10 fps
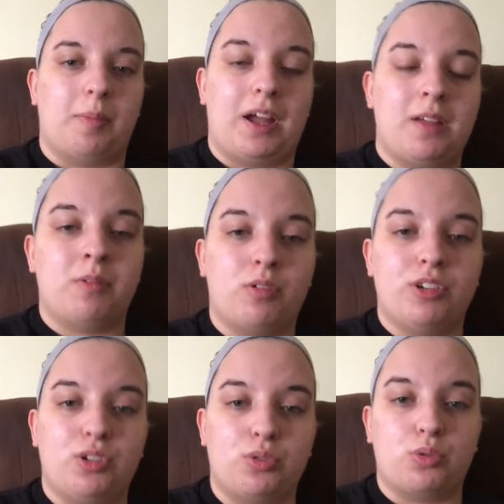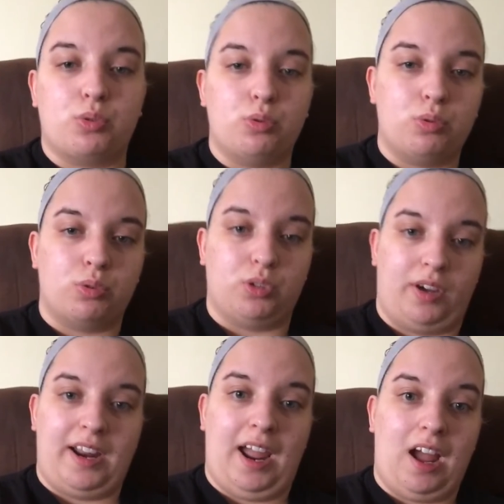I am going to school, so
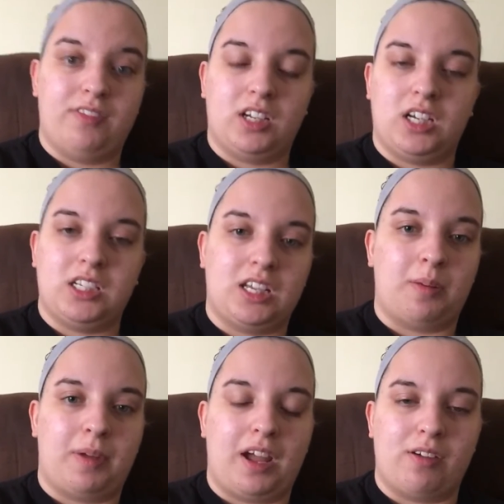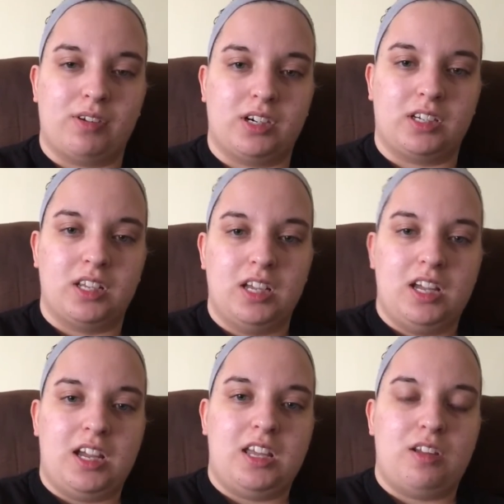I have to cut down my hours
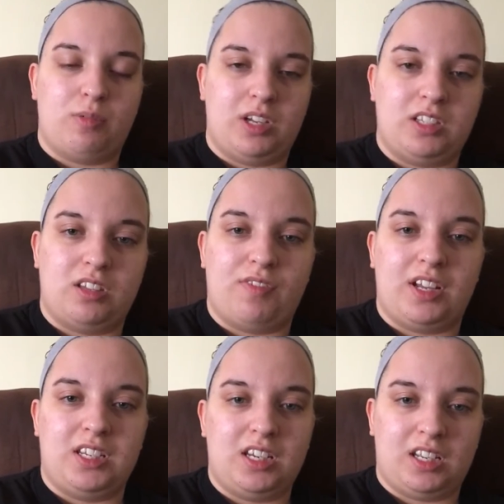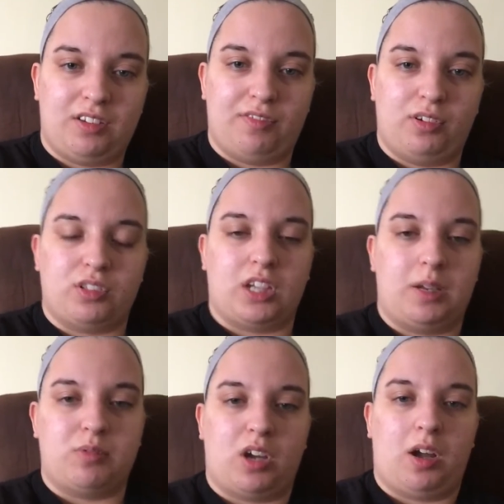anyways if I did get a
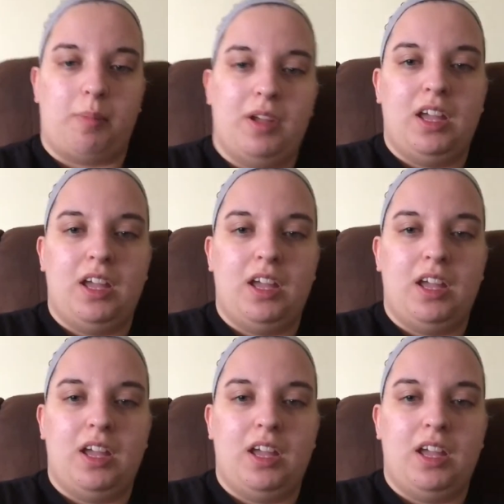full-time job.